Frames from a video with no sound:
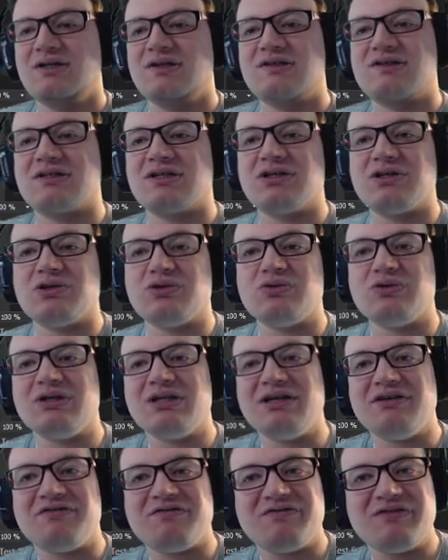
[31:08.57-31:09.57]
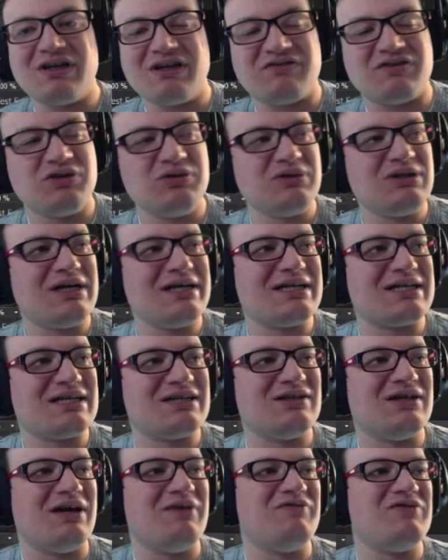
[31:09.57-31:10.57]
So if you like
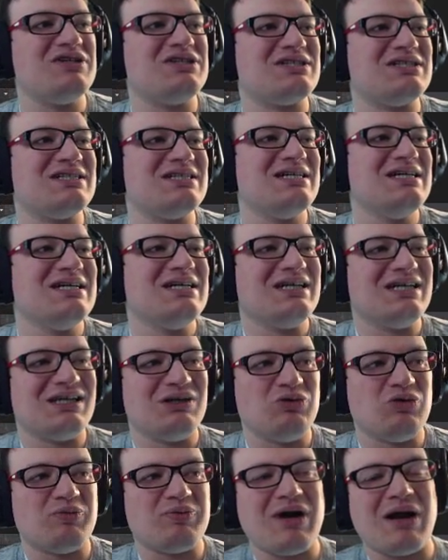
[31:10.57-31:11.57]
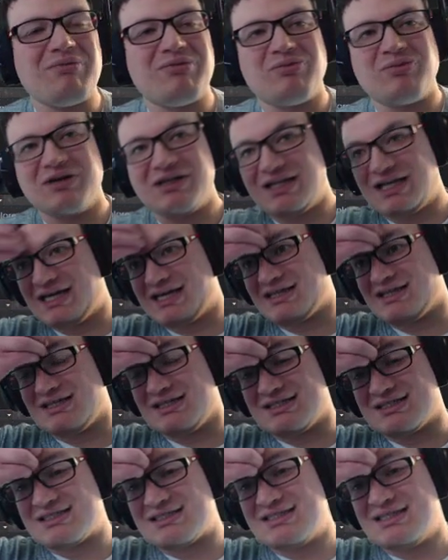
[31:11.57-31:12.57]
MVC, you will probably like
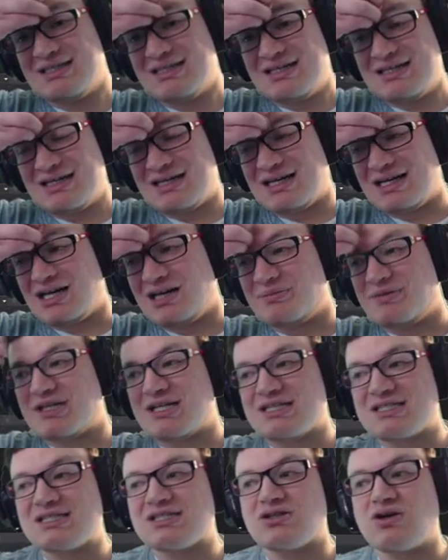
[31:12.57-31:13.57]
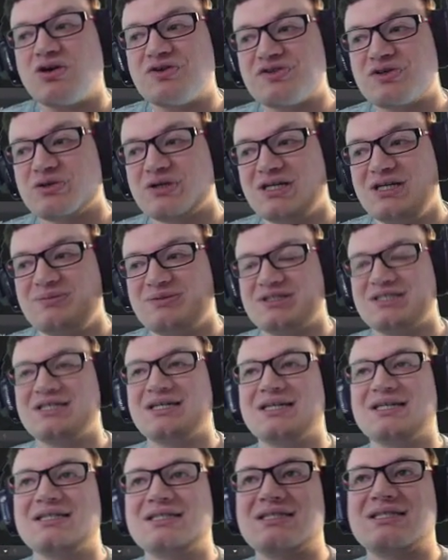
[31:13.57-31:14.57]
this, because this also keeps
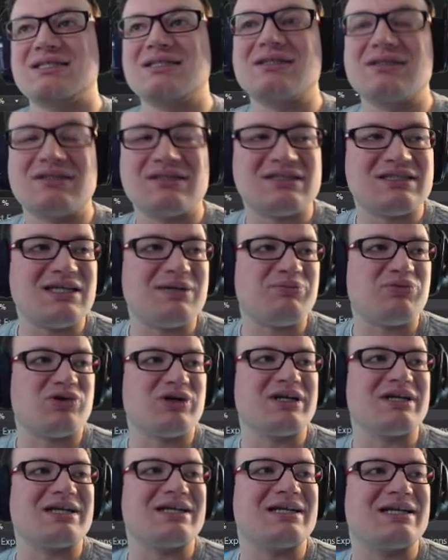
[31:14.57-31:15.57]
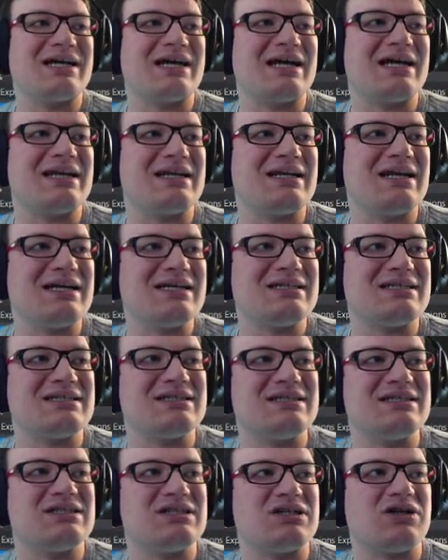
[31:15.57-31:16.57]
things separated and nice
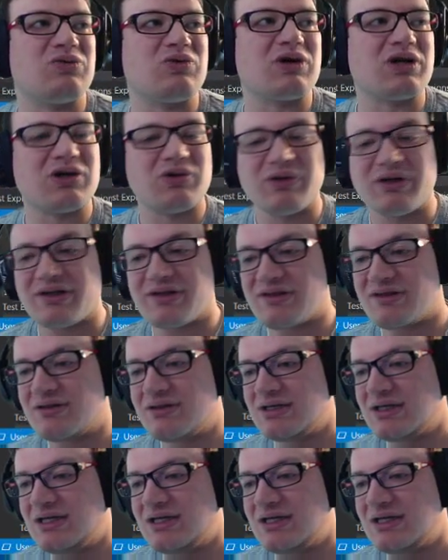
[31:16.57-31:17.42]
and easy to work with.